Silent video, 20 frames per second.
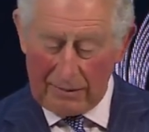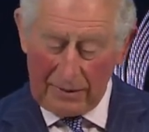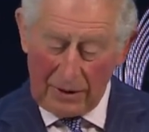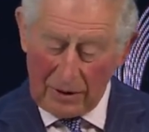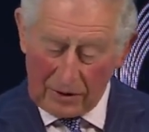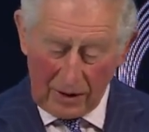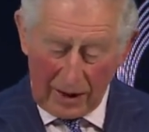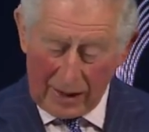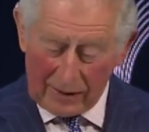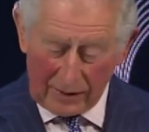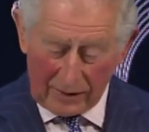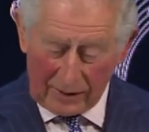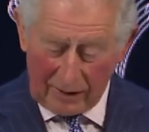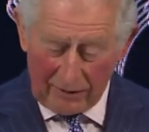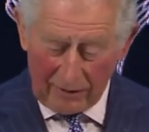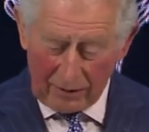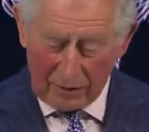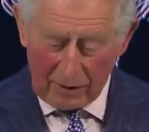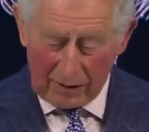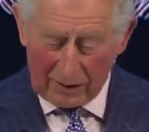I've been trying to
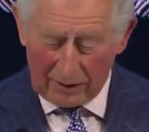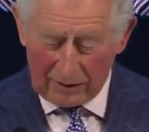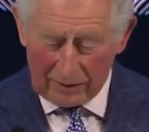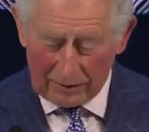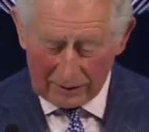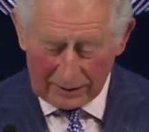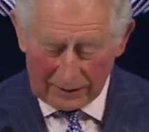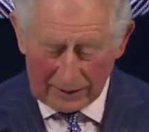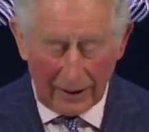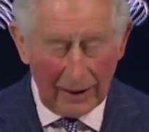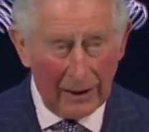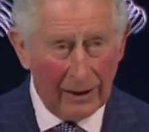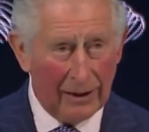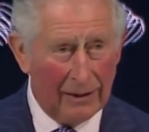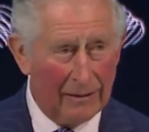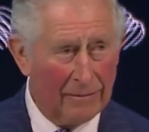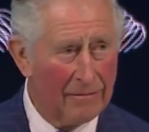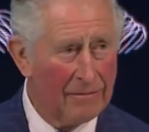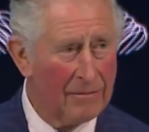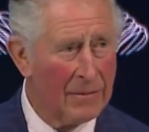say for quite a long
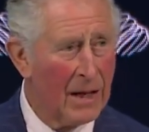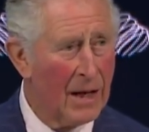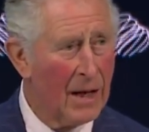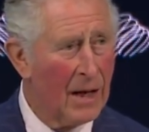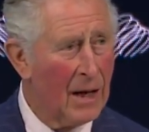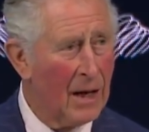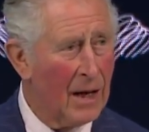time,